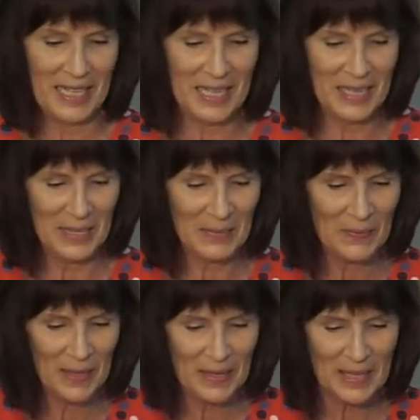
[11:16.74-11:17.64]

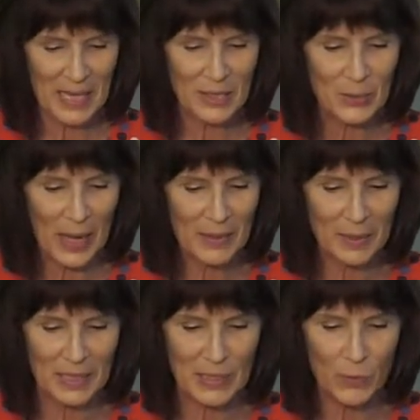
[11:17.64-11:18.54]
that is why I
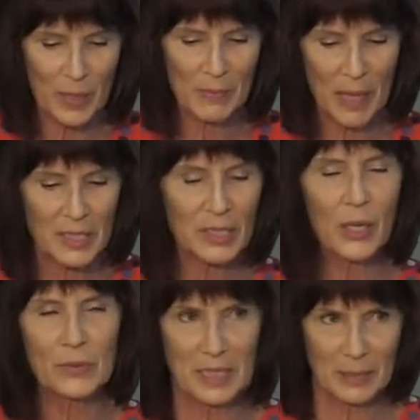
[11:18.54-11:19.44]
believe we must
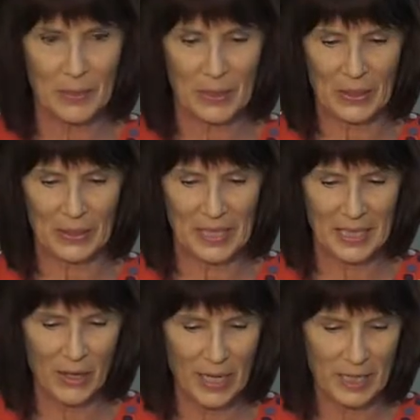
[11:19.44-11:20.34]
go deeper
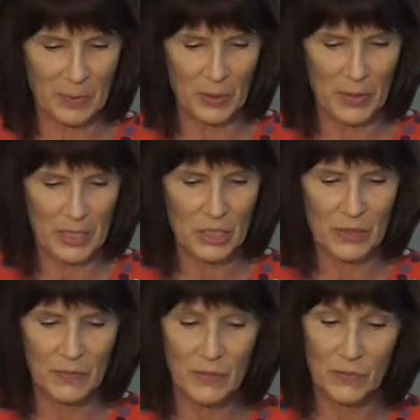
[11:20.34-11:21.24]
in our
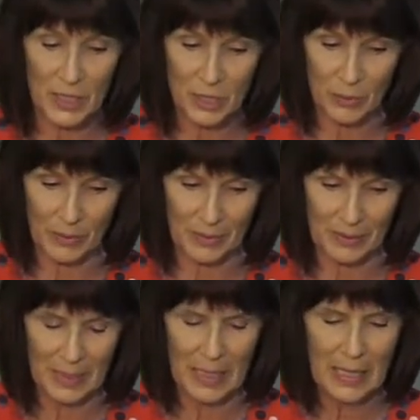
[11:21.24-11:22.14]
exploration of the
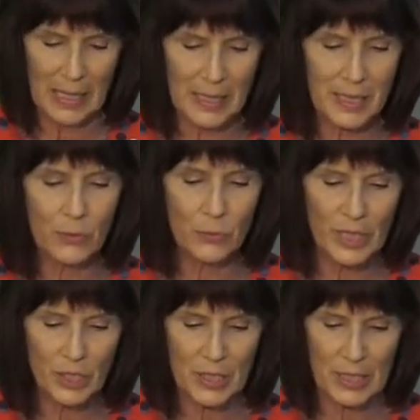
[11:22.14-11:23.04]
visual as it
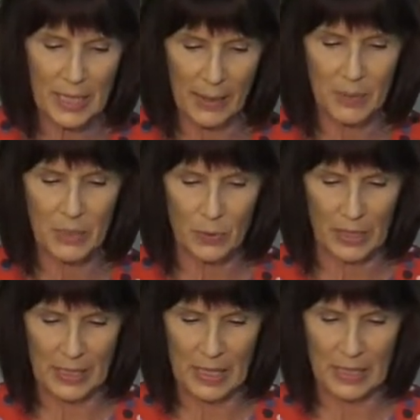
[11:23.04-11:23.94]
reaches depths
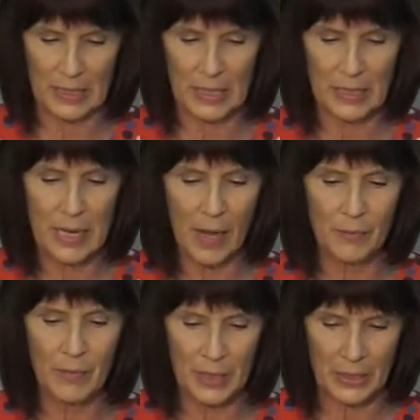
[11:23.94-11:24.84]
within us and
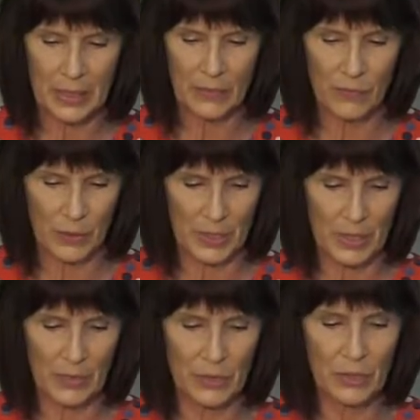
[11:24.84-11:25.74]
not merely
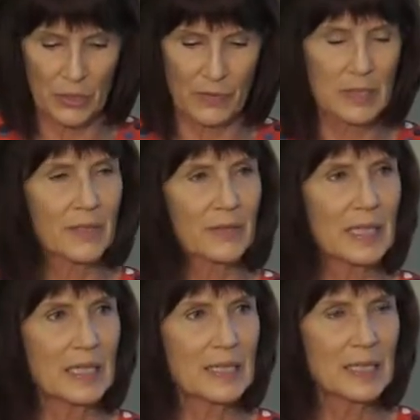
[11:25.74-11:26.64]
focus on the surface of
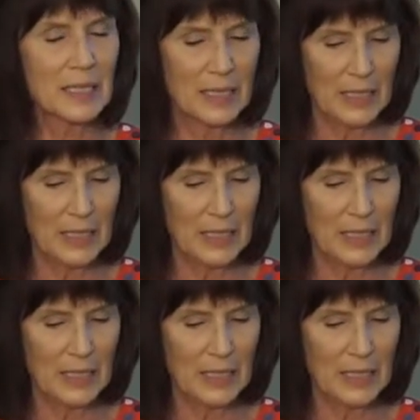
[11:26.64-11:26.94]
things.